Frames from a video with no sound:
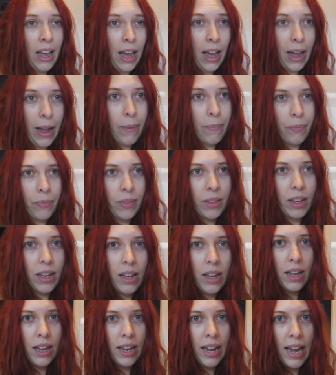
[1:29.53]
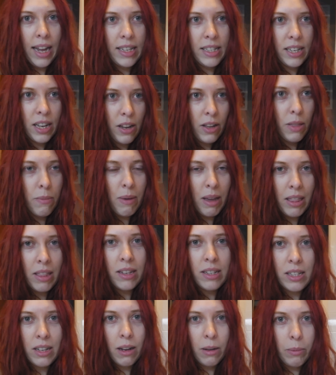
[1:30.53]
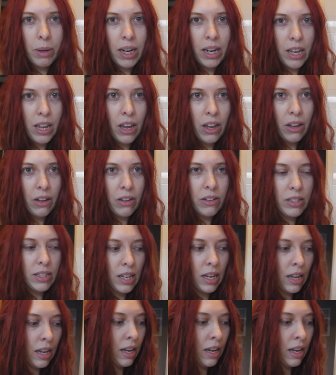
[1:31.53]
Okay, so the methods that I'm going to use